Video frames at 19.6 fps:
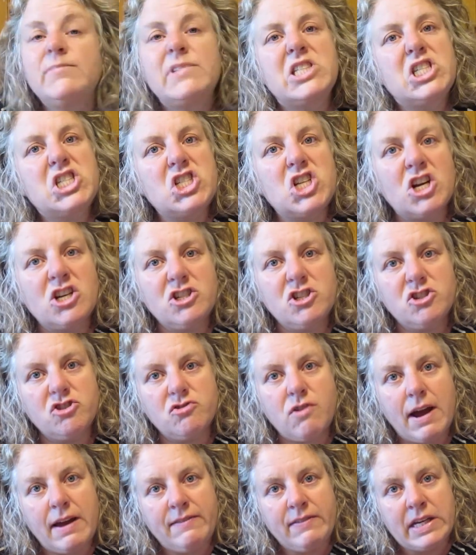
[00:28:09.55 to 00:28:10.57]
starts
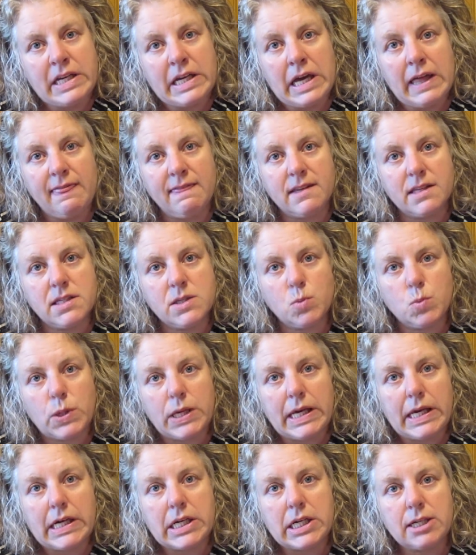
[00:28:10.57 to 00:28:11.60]
driving this
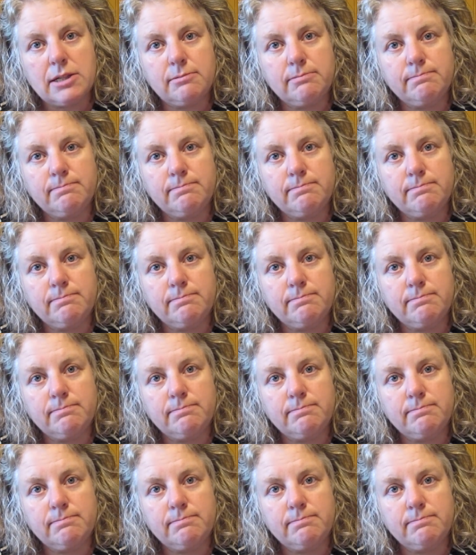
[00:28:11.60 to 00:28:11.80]
week.